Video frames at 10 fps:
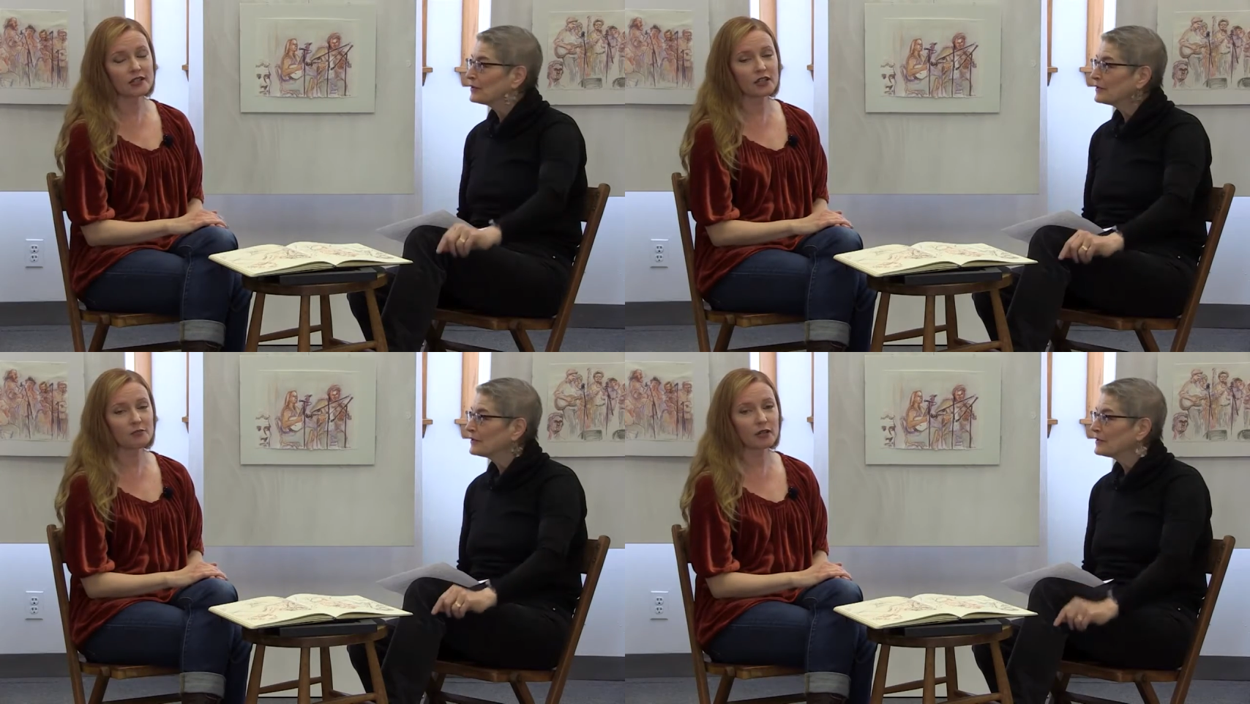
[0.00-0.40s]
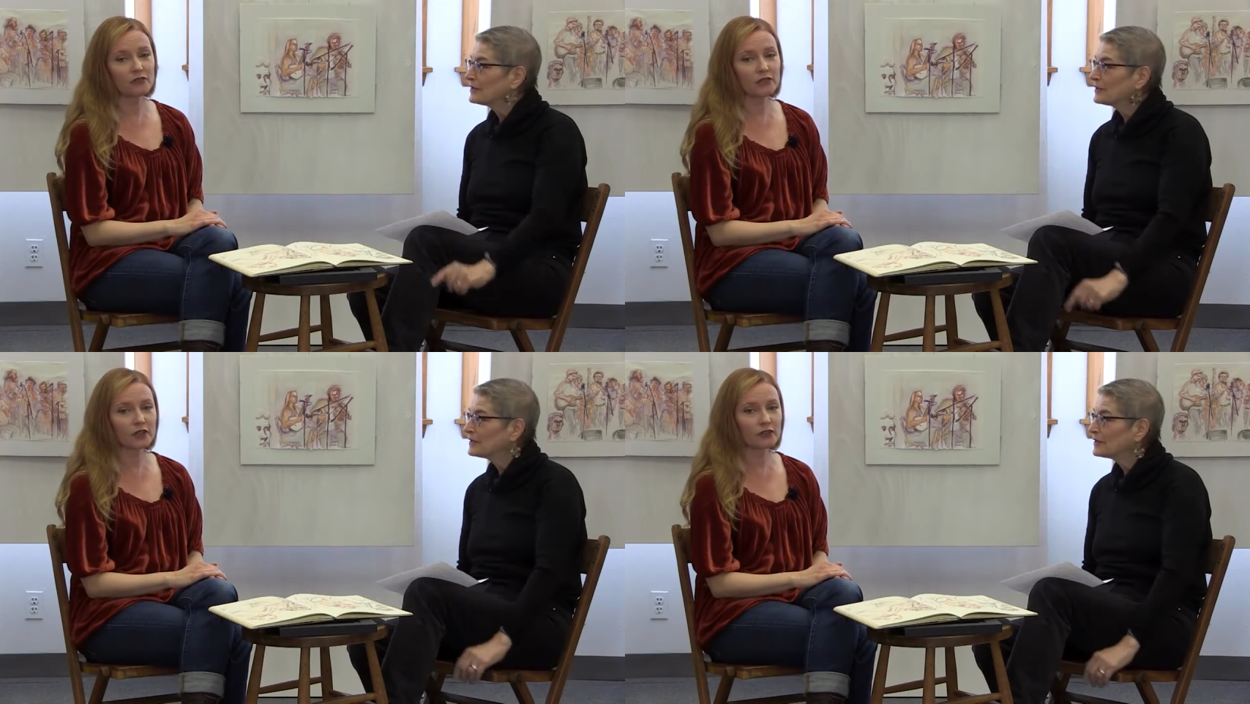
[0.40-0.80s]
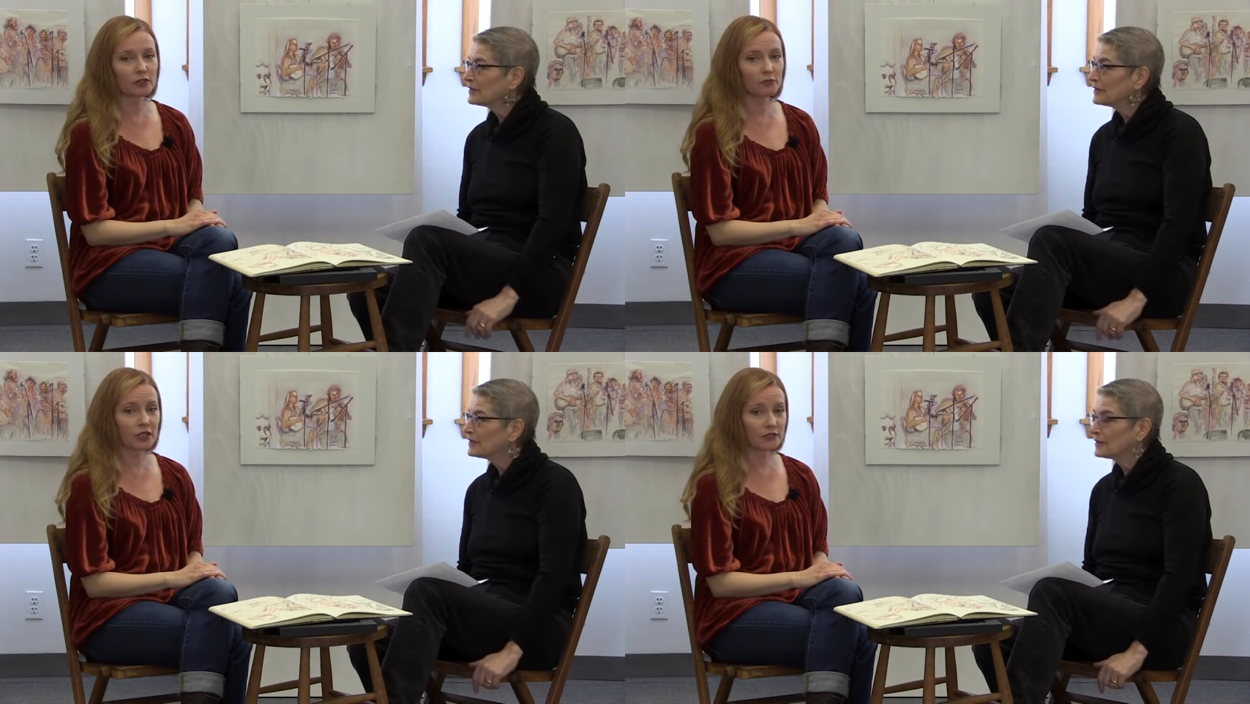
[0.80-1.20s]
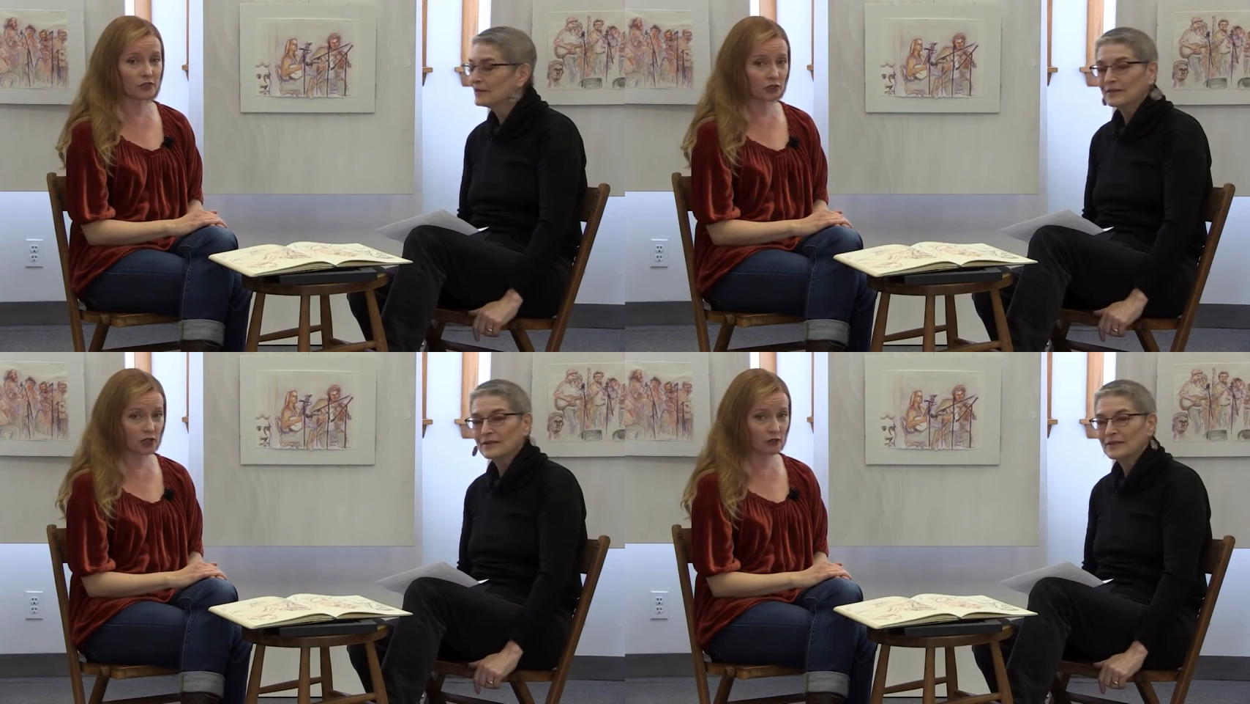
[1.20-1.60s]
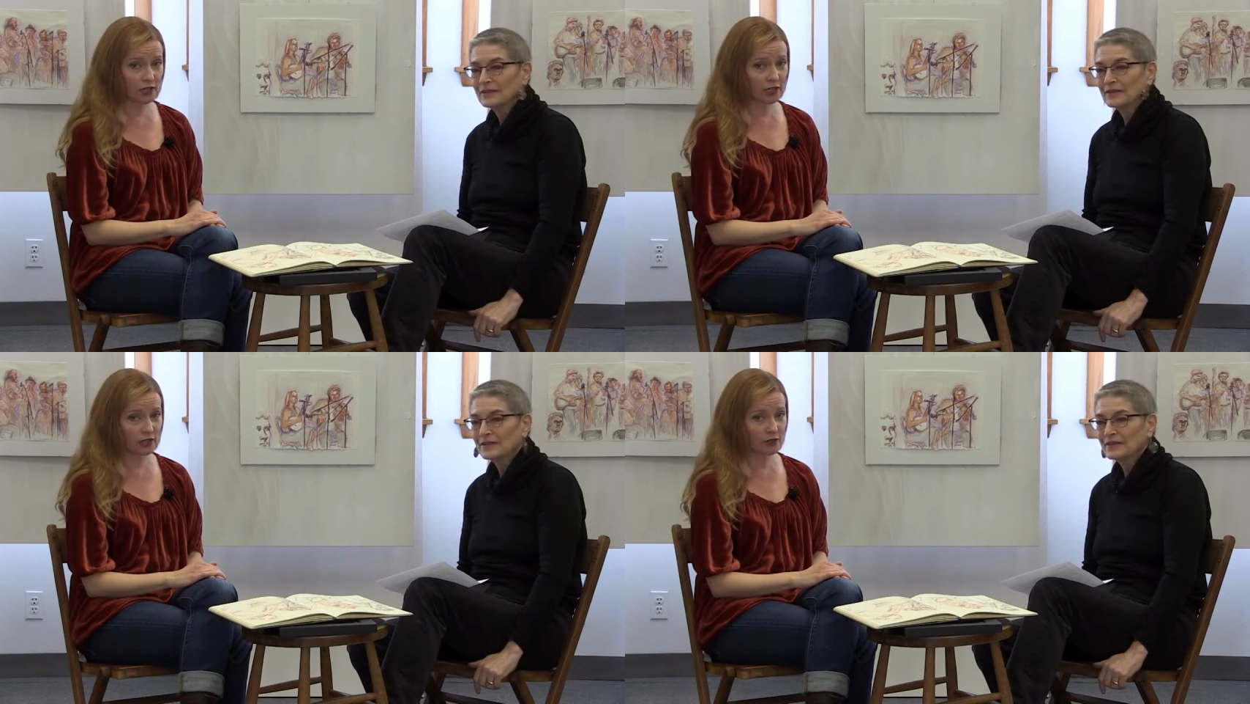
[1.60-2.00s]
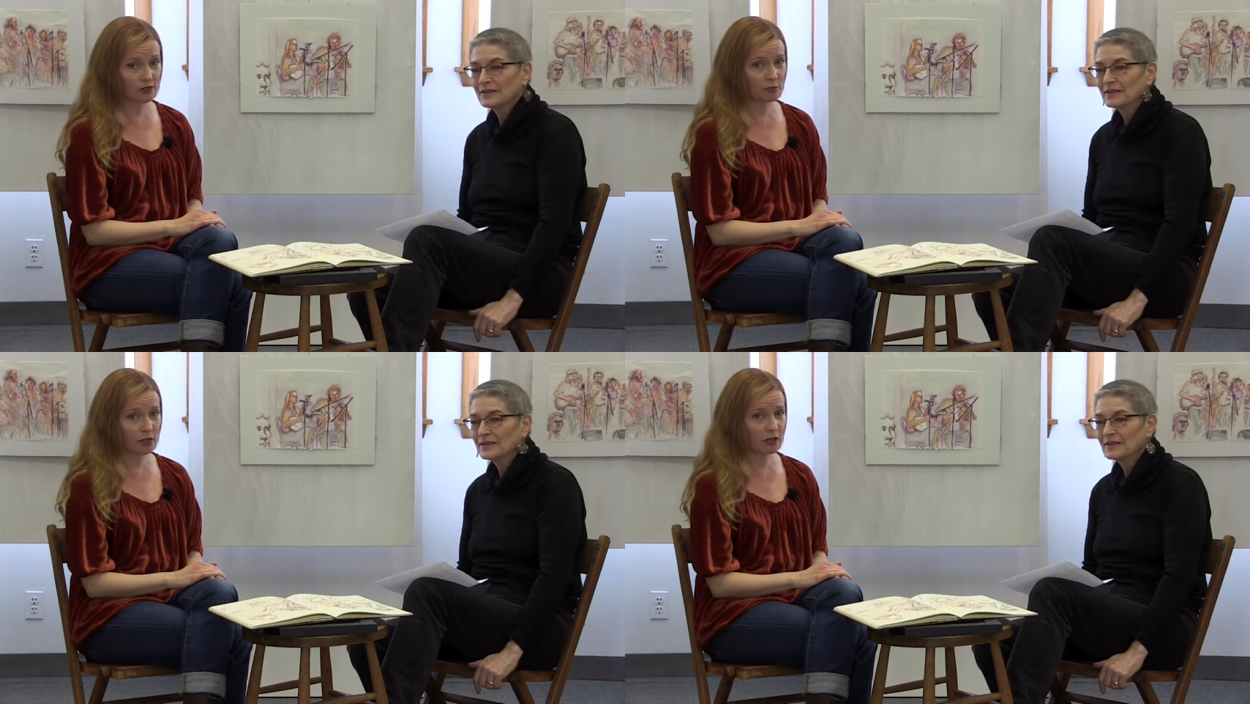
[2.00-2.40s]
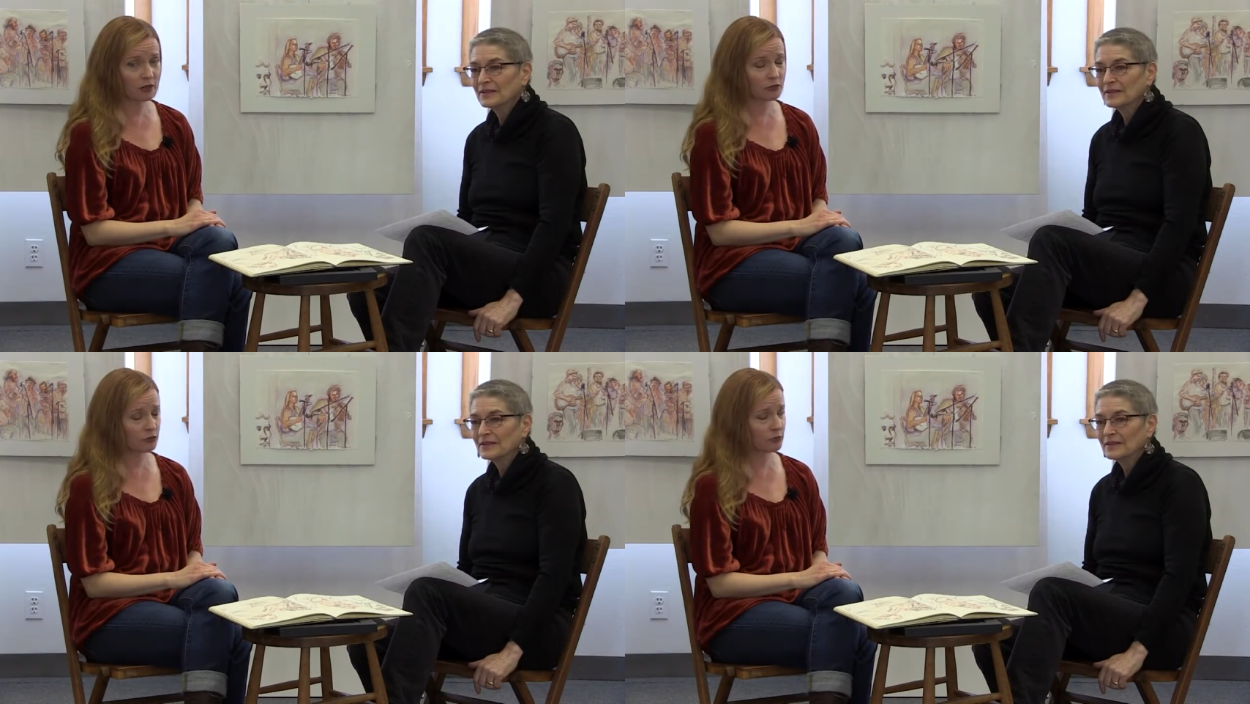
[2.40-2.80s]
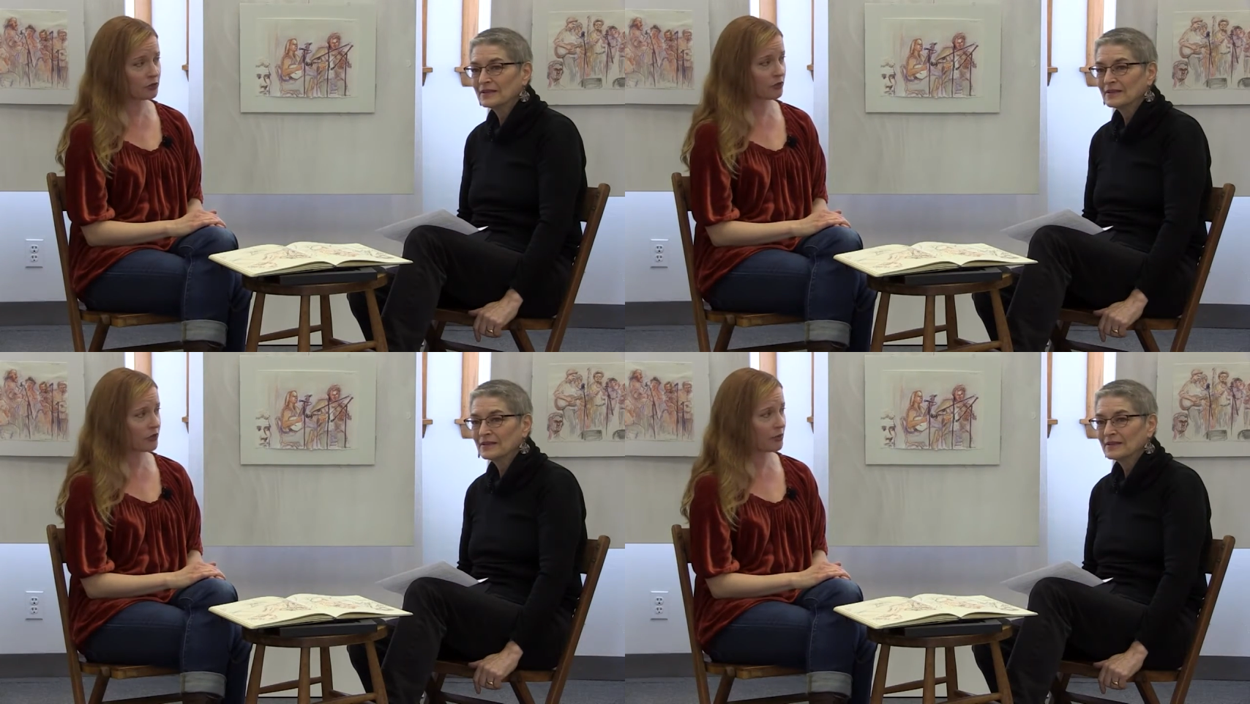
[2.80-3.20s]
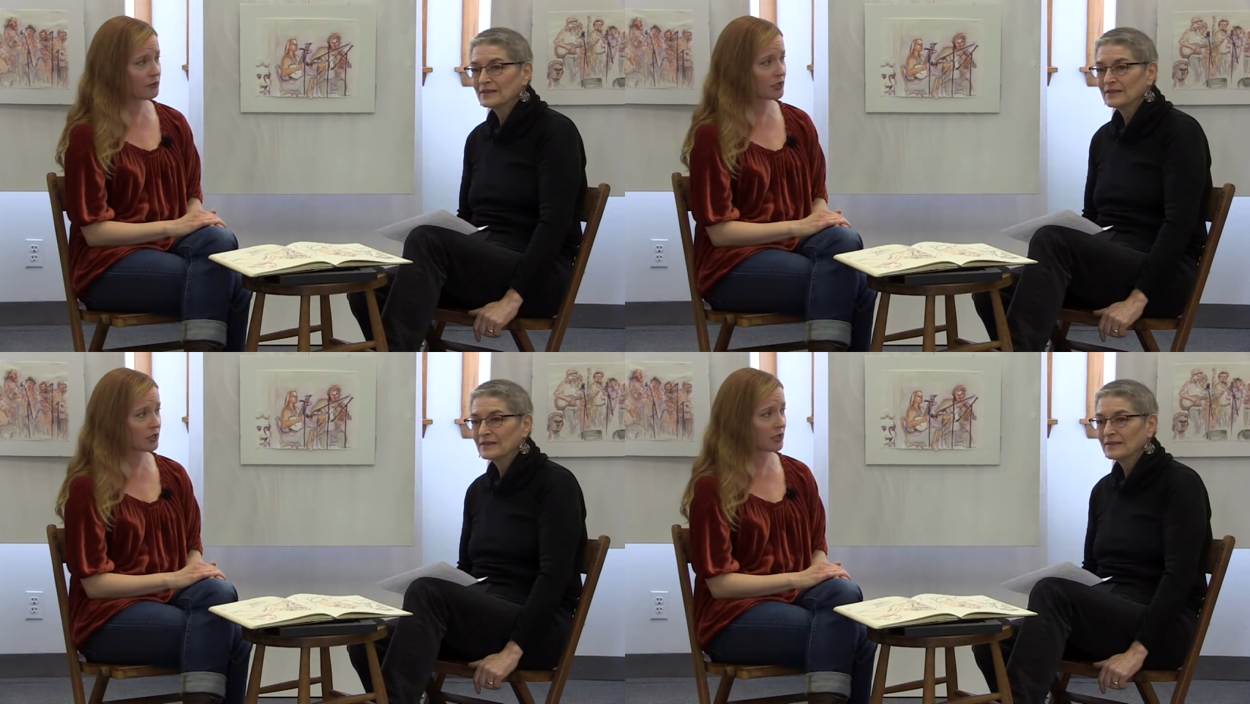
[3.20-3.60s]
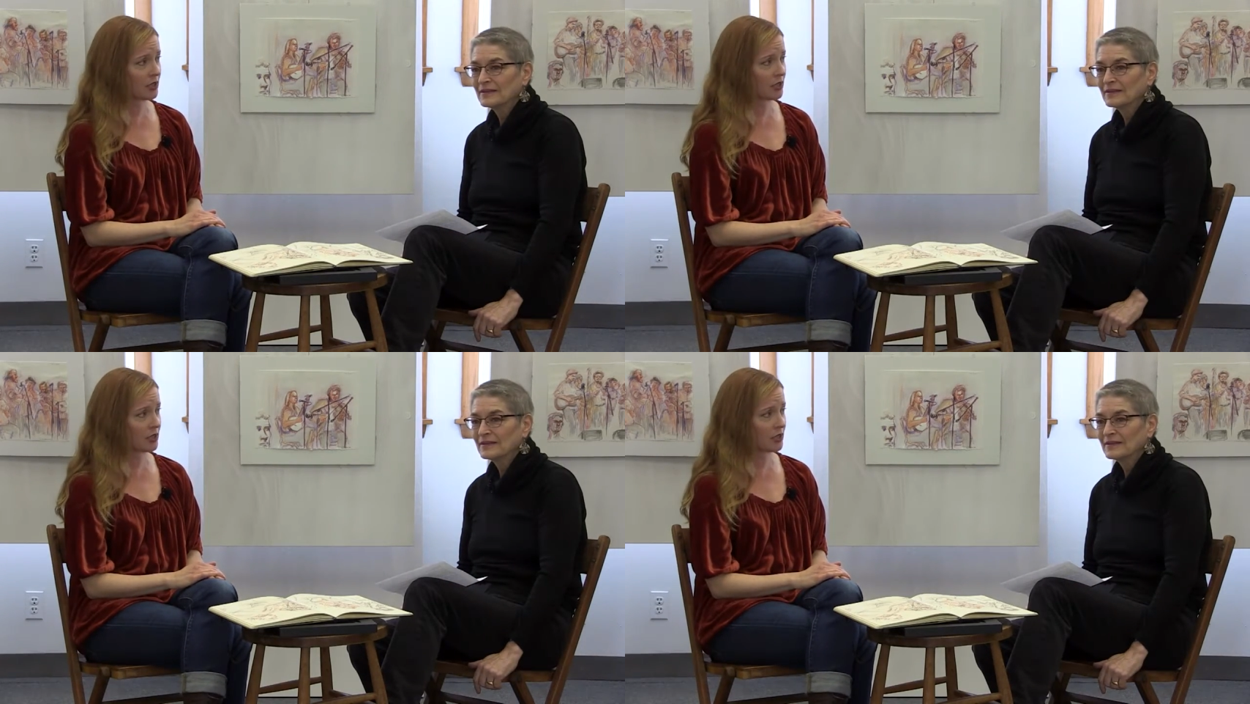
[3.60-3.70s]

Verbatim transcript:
Speaker 1: Uh, my favorite place to draw right now is the Parlor Room in Northampton,